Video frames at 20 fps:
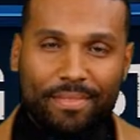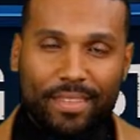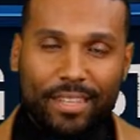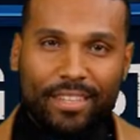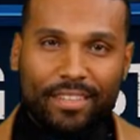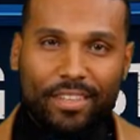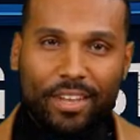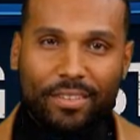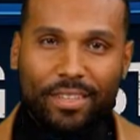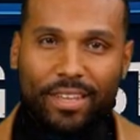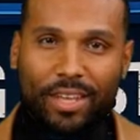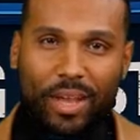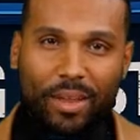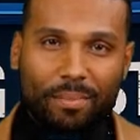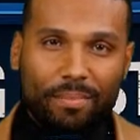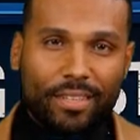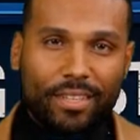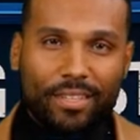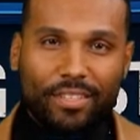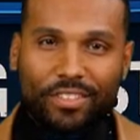These are the
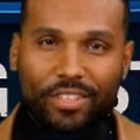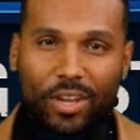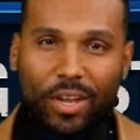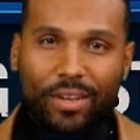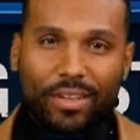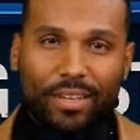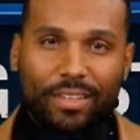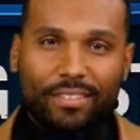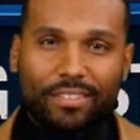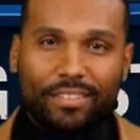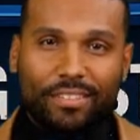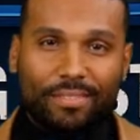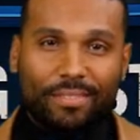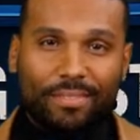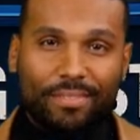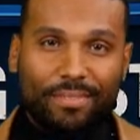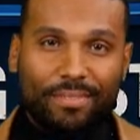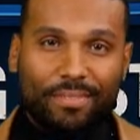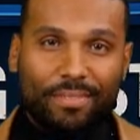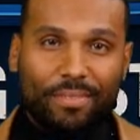obvious targets:
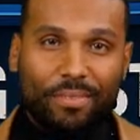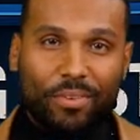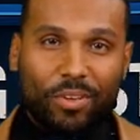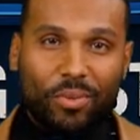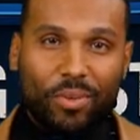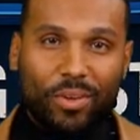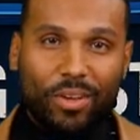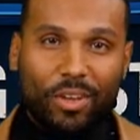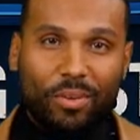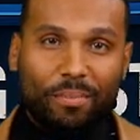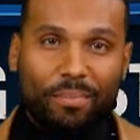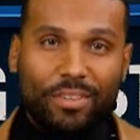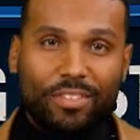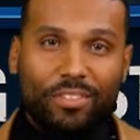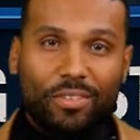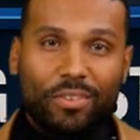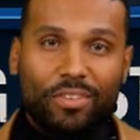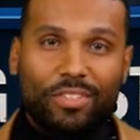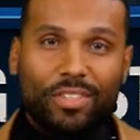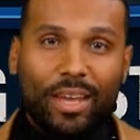nuclear
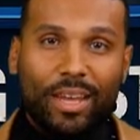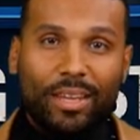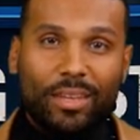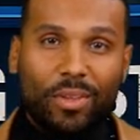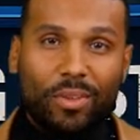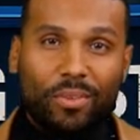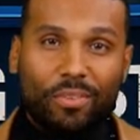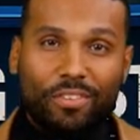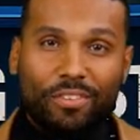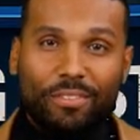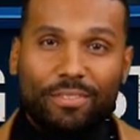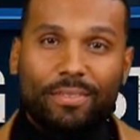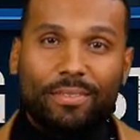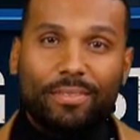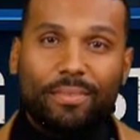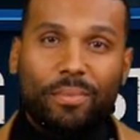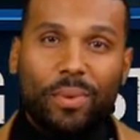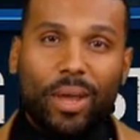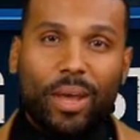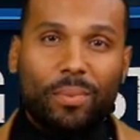missile silos,
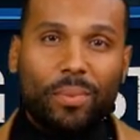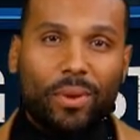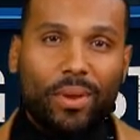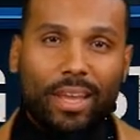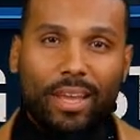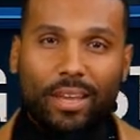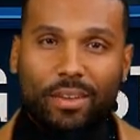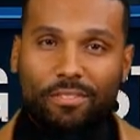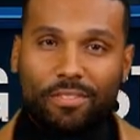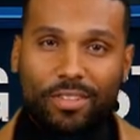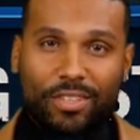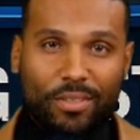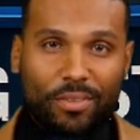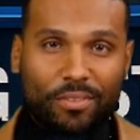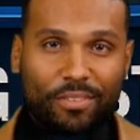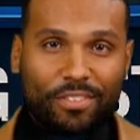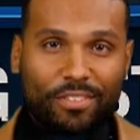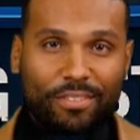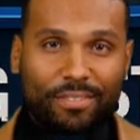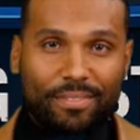bomber
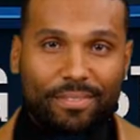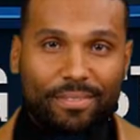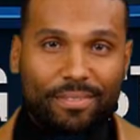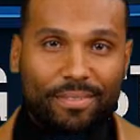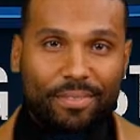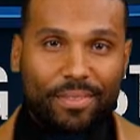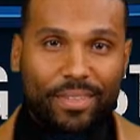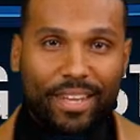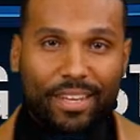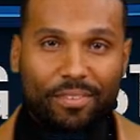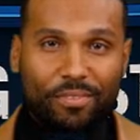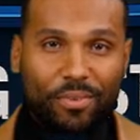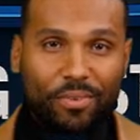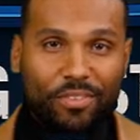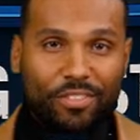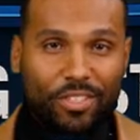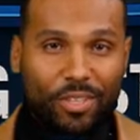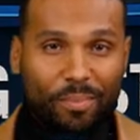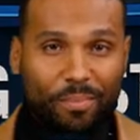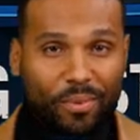airfields,
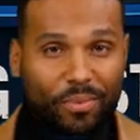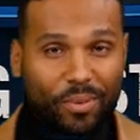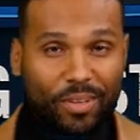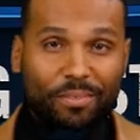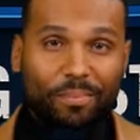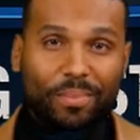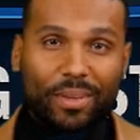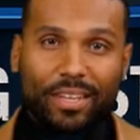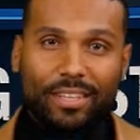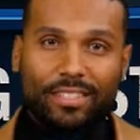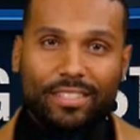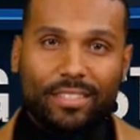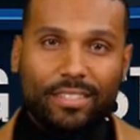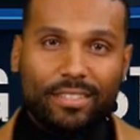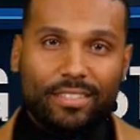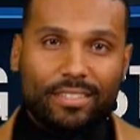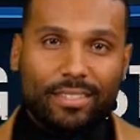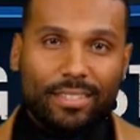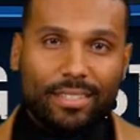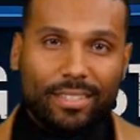naval submarine
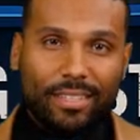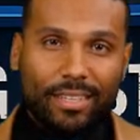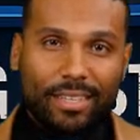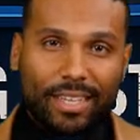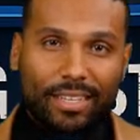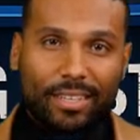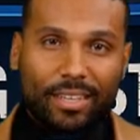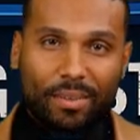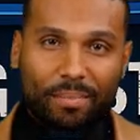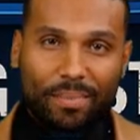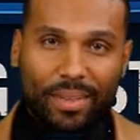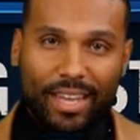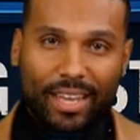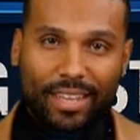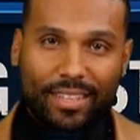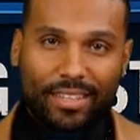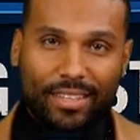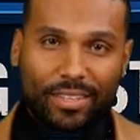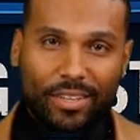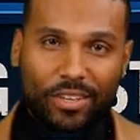bases, and
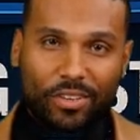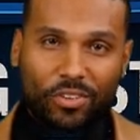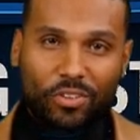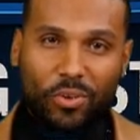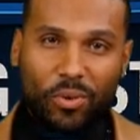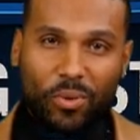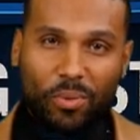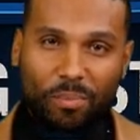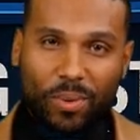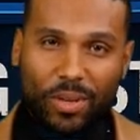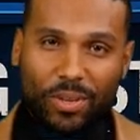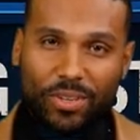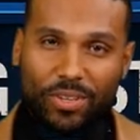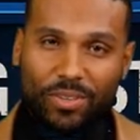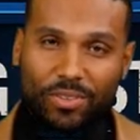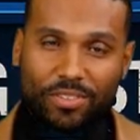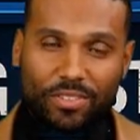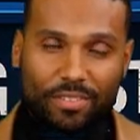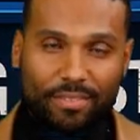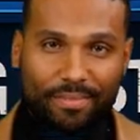command and control
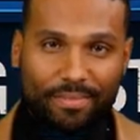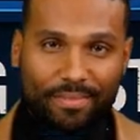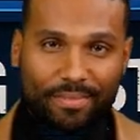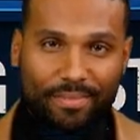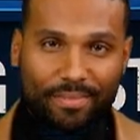bunkers.